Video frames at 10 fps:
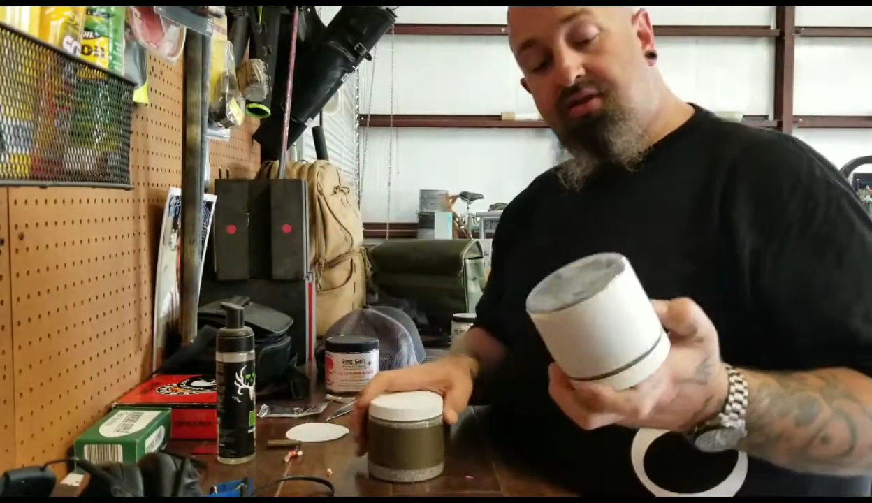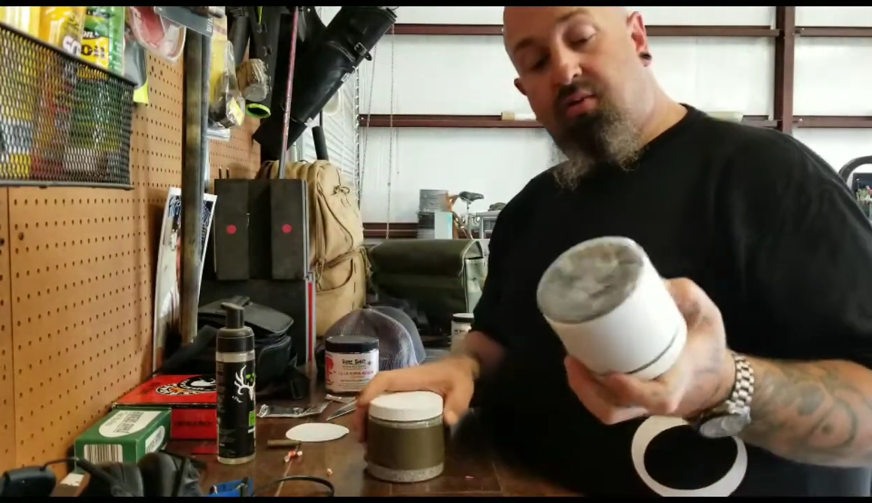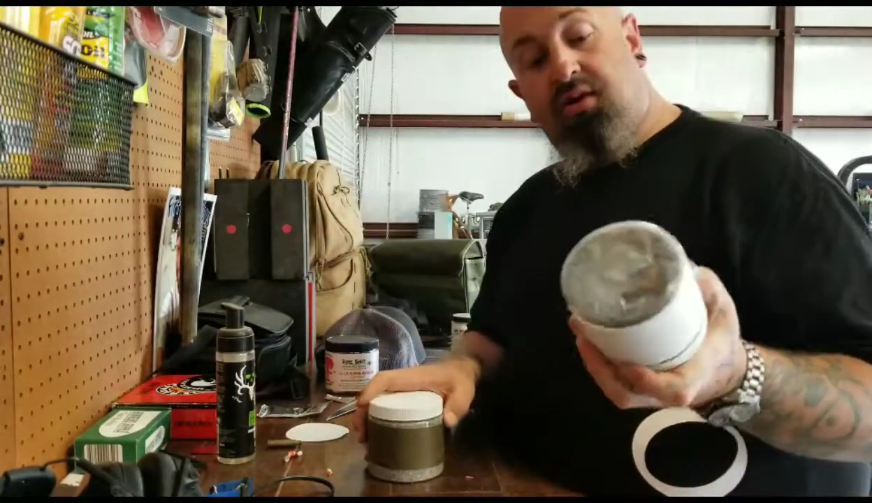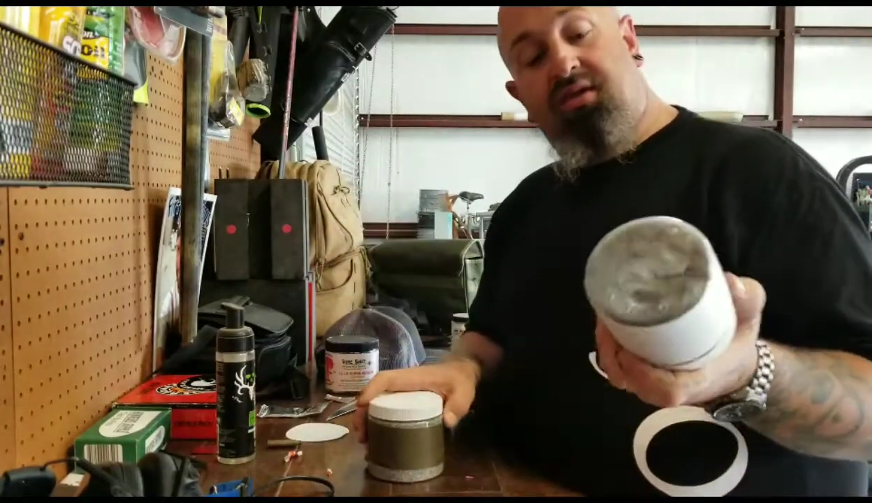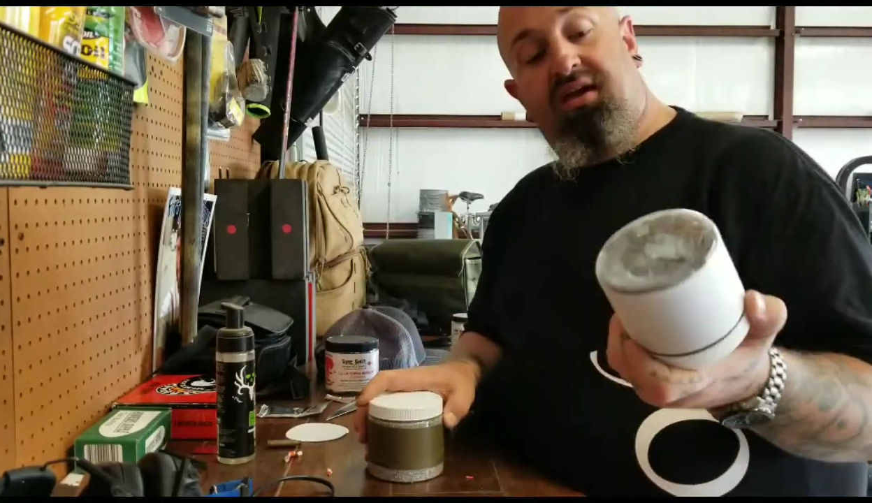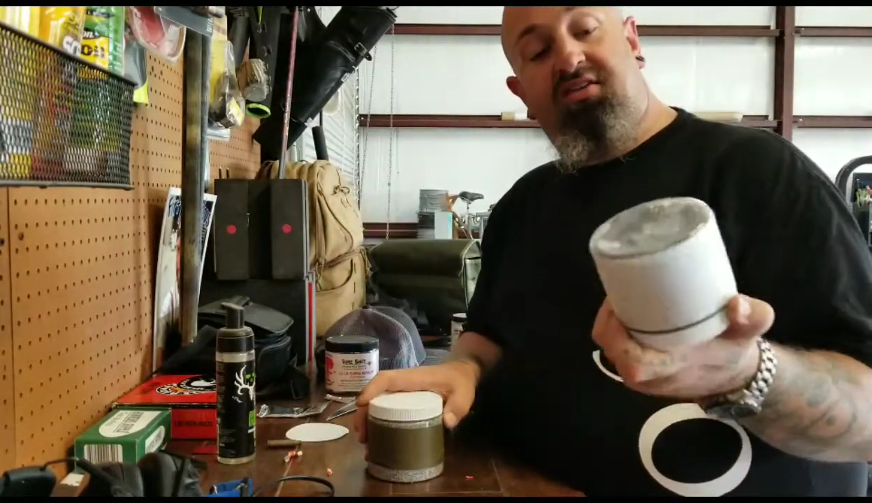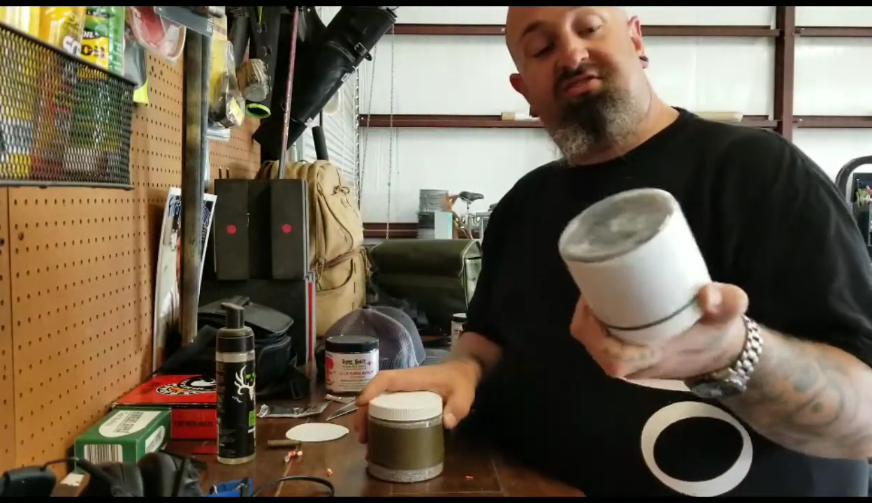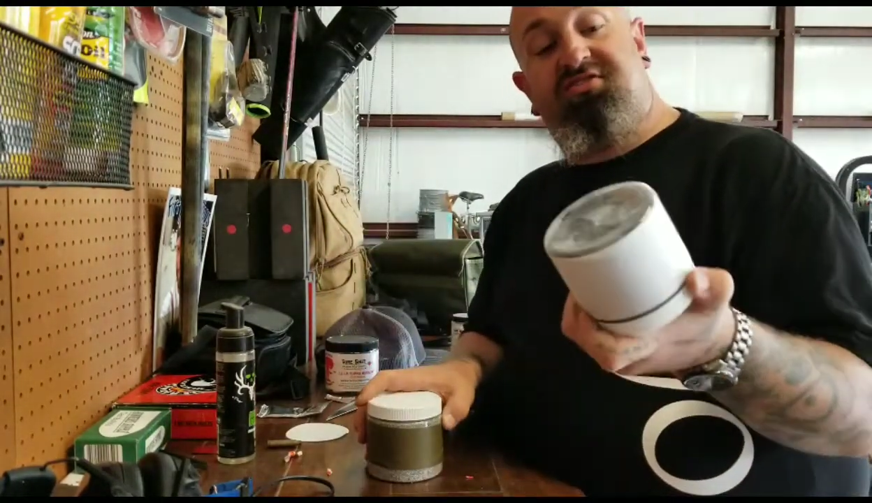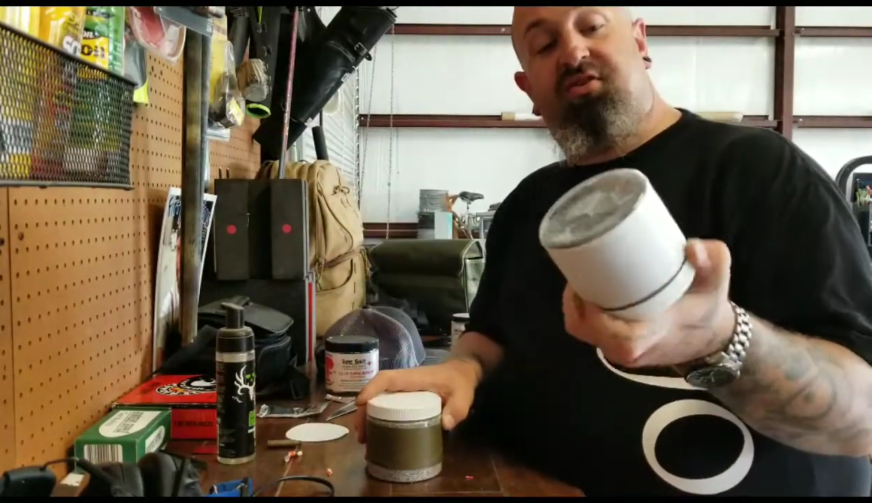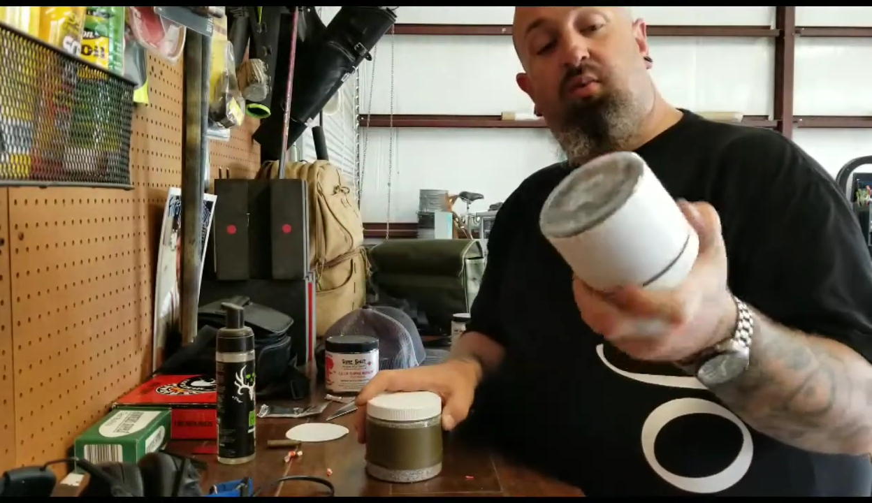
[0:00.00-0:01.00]
The one that
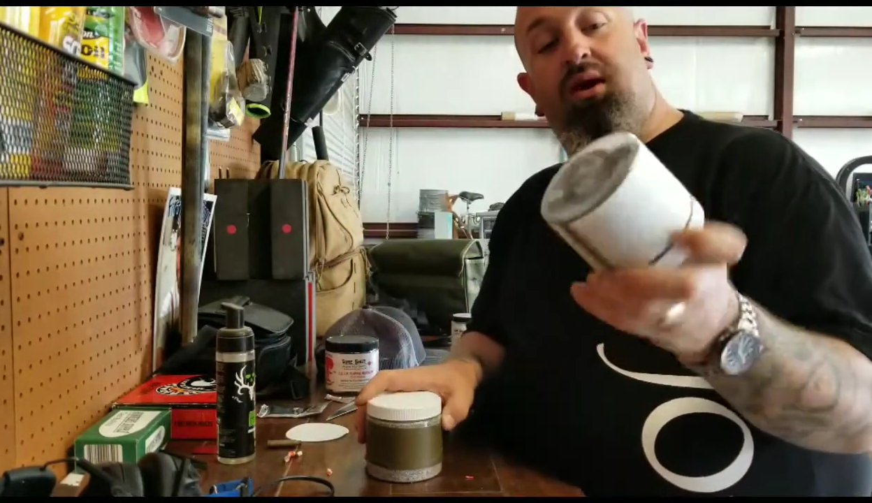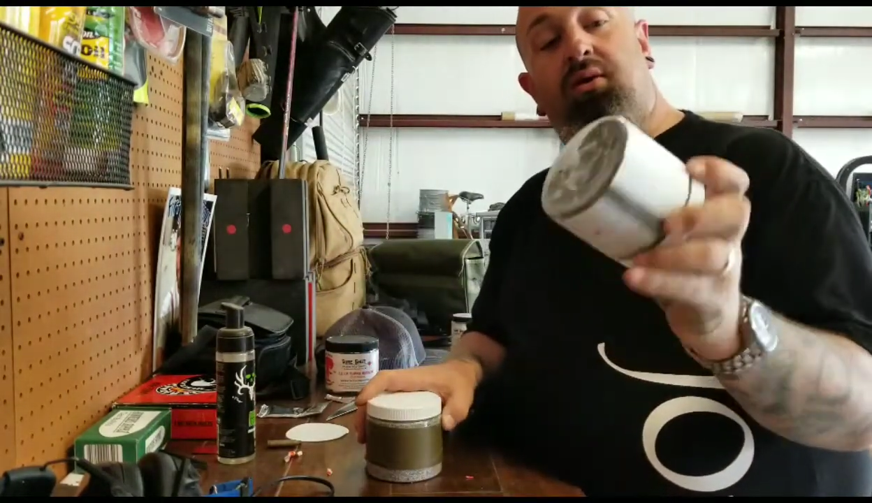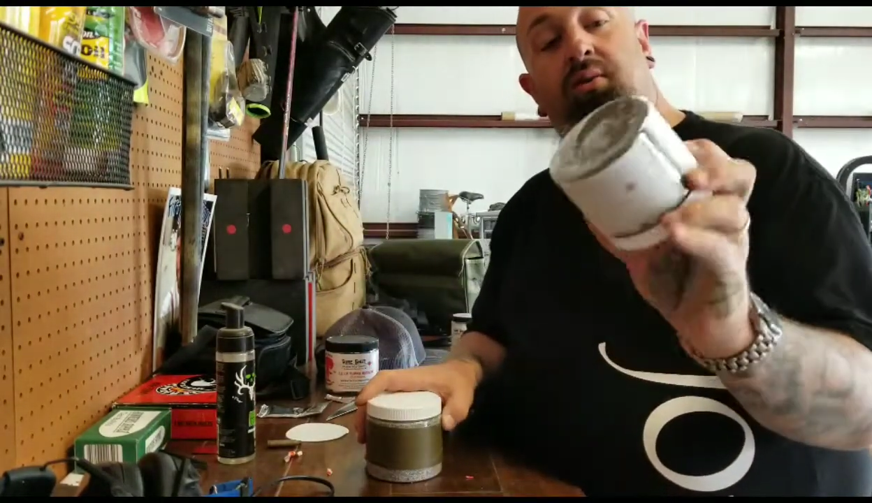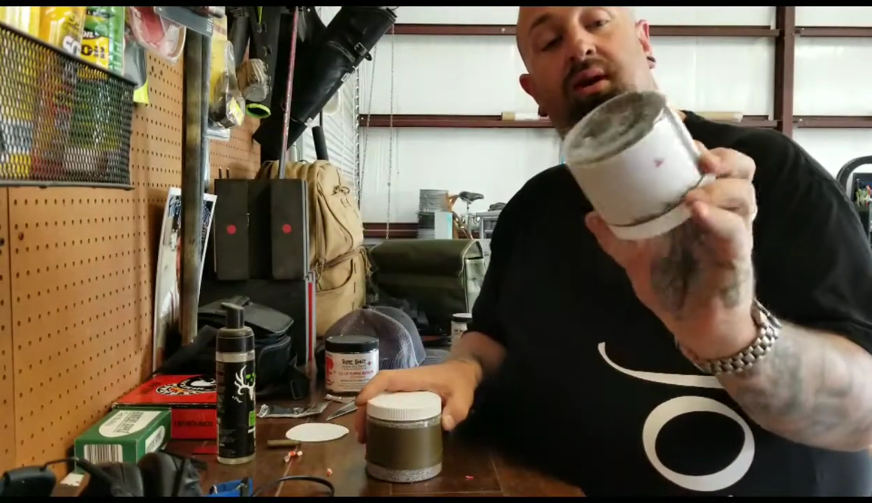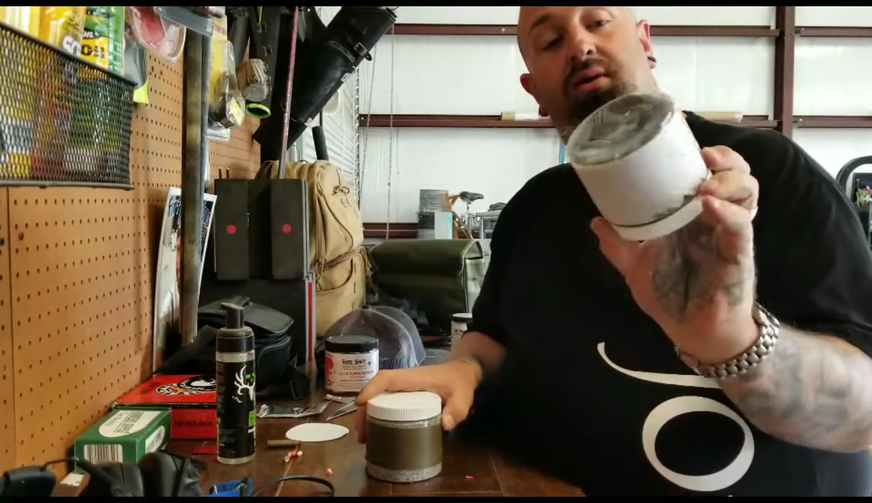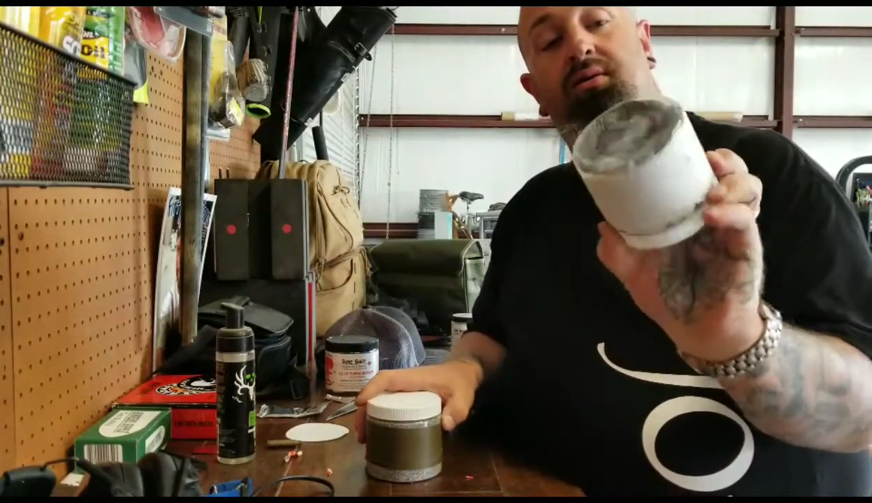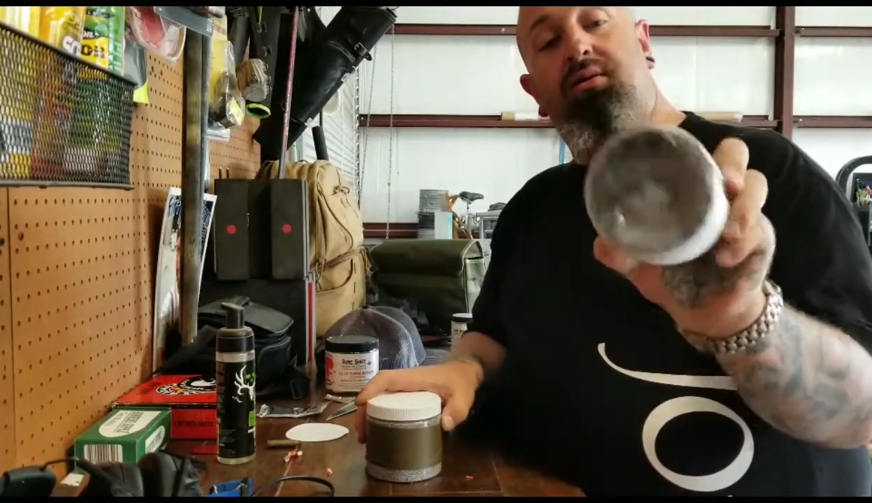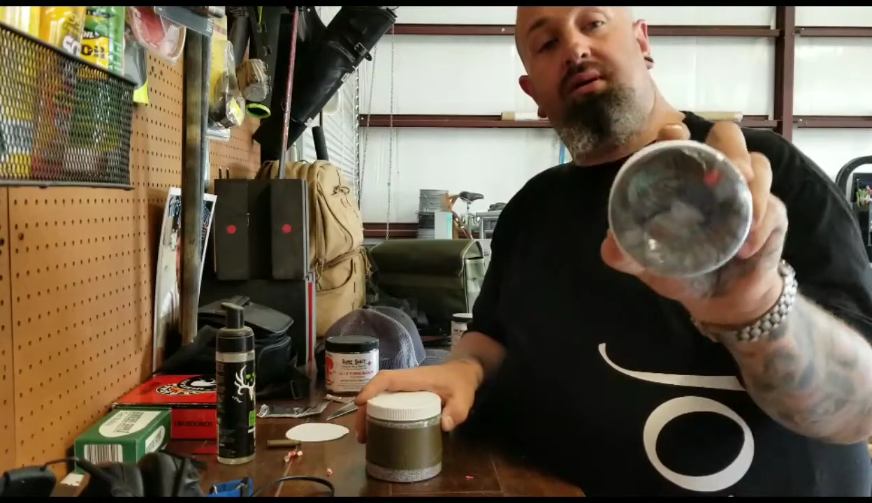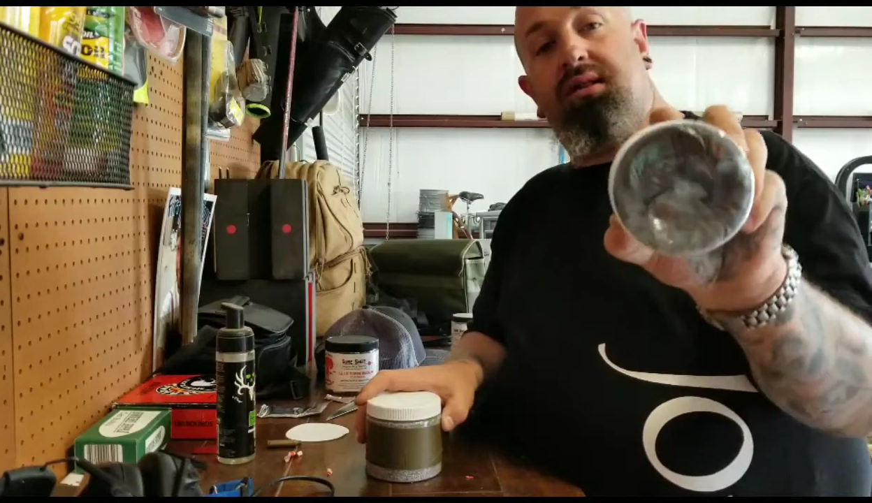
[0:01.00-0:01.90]
has just the white around